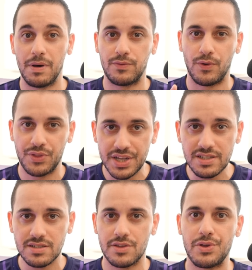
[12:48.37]
but for
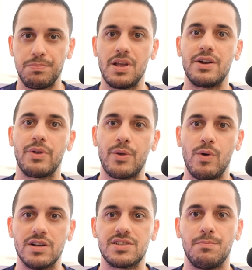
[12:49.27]
this, the player
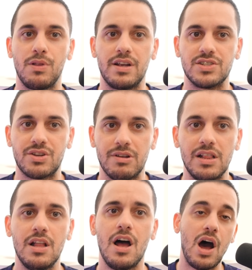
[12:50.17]
requires the player
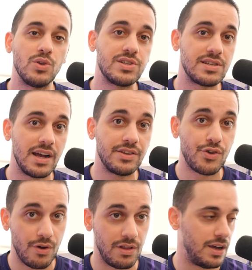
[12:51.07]
skill outside
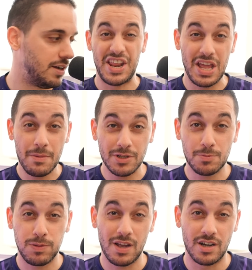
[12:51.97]
curler.
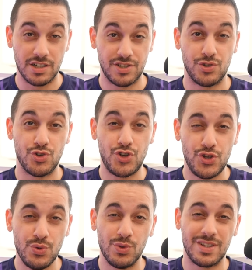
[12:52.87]
Enables players to
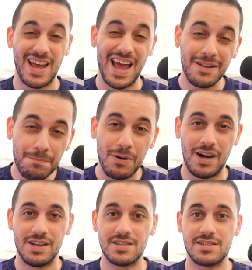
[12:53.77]
shoot and
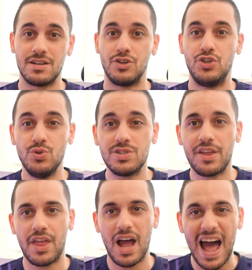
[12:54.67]
pass
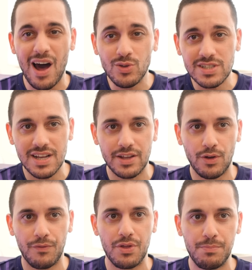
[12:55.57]
using the outside
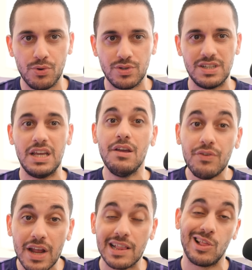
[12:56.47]
of the boot
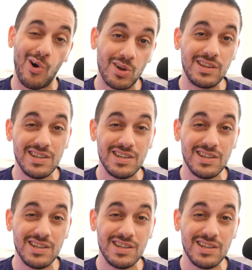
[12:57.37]
even at long